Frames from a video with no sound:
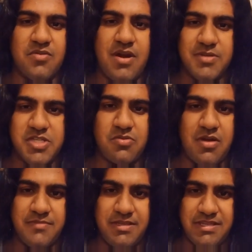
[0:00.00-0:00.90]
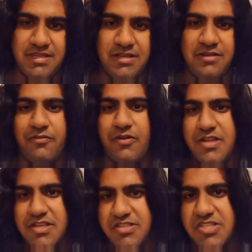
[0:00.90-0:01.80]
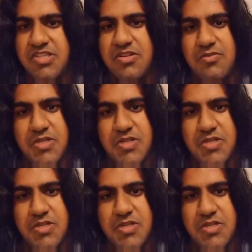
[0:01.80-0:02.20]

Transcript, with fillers: Ramaswamy for his